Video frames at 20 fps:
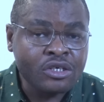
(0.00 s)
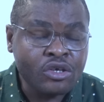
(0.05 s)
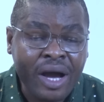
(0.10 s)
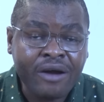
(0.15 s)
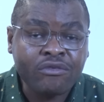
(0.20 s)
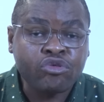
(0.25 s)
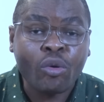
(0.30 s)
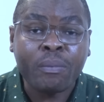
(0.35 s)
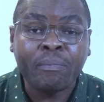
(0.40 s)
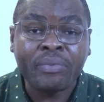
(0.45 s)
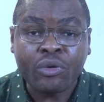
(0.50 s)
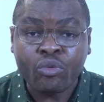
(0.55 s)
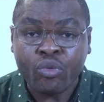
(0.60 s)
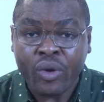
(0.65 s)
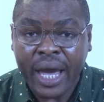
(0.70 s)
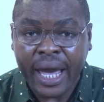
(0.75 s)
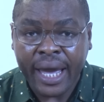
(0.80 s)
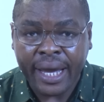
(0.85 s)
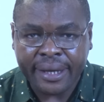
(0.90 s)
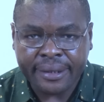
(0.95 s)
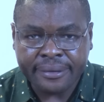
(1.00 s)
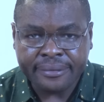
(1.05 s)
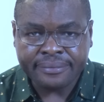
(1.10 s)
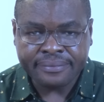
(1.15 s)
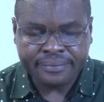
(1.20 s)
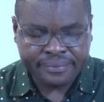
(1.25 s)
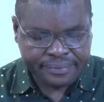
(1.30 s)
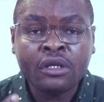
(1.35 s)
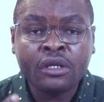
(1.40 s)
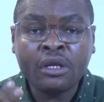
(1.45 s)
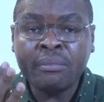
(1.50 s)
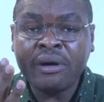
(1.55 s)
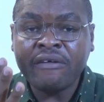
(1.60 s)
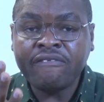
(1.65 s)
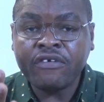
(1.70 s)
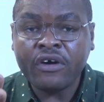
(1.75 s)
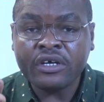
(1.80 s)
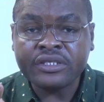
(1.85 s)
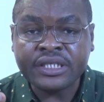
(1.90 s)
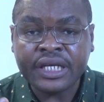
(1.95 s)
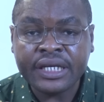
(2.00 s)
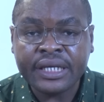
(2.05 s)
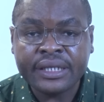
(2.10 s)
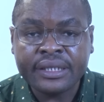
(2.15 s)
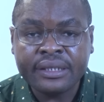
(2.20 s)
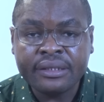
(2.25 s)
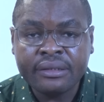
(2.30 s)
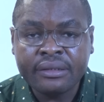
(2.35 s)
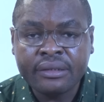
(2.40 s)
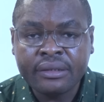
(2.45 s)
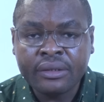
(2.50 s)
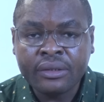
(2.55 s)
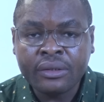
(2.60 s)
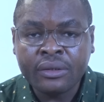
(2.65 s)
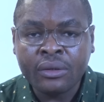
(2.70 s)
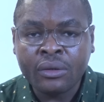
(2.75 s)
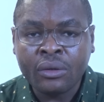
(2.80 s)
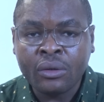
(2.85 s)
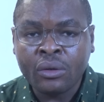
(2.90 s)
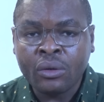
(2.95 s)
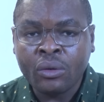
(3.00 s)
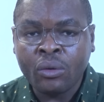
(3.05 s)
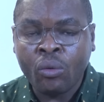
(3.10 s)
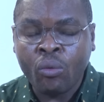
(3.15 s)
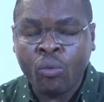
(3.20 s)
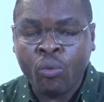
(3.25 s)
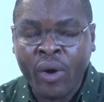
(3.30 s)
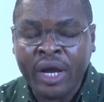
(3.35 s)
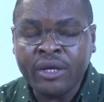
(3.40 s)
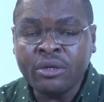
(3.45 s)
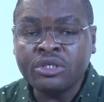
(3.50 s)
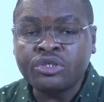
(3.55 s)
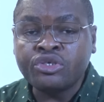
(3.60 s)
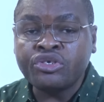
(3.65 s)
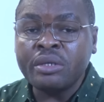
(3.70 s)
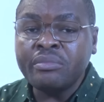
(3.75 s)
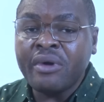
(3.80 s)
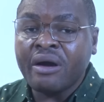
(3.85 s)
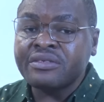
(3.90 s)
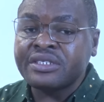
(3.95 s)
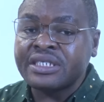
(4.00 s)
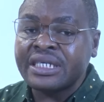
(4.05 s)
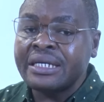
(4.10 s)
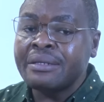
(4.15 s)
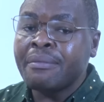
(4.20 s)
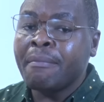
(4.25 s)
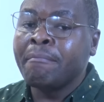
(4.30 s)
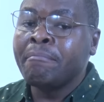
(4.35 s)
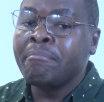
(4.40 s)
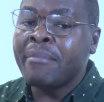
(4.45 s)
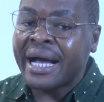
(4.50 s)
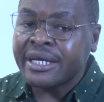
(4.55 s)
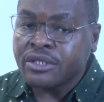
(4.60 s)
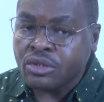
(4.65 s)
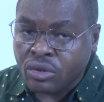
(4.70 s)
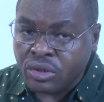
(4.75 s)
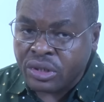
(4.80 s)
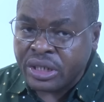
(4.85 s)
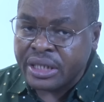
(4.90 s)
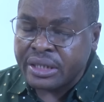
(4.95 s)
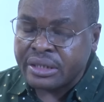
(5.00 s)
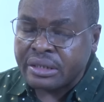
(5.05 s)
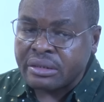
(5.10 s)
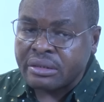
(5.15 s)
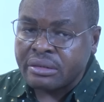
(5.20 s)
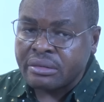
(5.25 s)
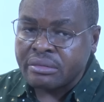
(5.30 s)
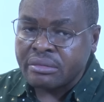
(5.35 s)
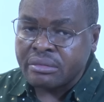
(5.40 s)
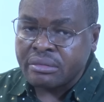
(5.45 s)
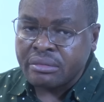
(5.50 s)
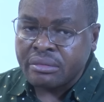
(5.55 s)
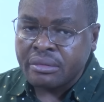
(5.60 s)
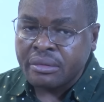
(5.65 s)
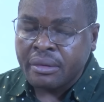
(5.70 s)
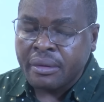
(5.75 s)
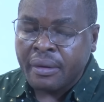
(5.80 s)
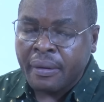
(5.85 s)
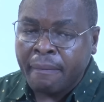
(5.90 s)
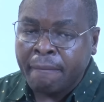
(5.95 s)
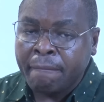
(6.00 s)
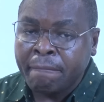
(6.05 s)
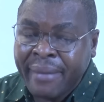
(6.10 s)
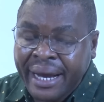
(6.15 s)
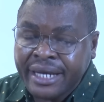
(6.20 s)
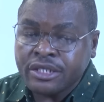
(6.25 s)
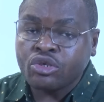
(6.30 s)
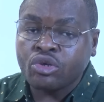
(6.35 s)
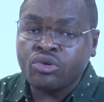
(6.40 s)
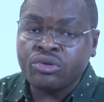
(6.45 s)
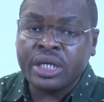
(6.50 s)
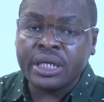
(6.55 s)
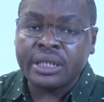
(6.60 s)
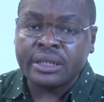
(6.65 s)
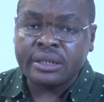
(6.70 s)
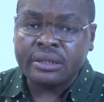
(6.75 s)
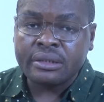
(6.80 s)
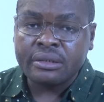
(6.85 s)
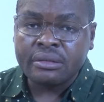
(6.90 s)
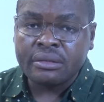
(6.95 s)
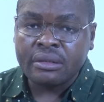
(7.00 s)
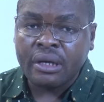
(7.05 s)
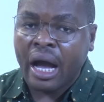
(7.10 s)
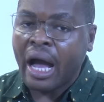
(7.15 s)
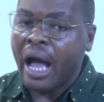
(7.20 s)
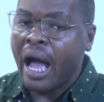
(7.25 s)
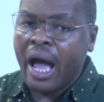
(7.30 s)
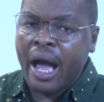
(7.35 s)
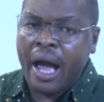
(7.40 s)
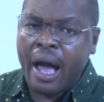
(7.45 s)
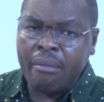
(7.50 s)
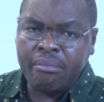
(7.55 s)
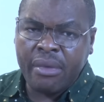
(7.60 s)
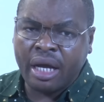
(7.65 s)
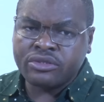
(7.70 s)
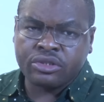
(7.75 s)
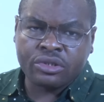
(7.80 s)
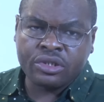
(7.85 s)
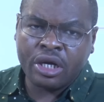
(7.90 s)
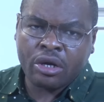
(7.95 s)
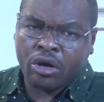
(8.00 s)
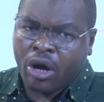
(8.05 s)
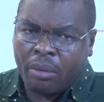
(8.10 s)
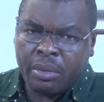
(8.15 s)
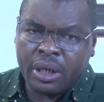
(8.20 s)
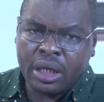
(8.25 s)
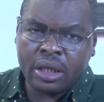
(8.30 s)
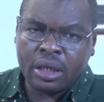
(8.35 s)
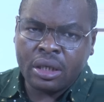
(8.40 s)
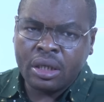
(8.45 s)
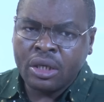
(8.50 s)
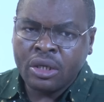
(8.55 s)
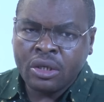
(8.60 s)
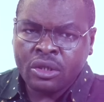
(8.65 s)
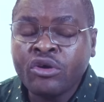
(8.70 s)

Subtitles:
You have to beware. Number 14, when you dream of seeing masquerade, masquerade, masquerade coming.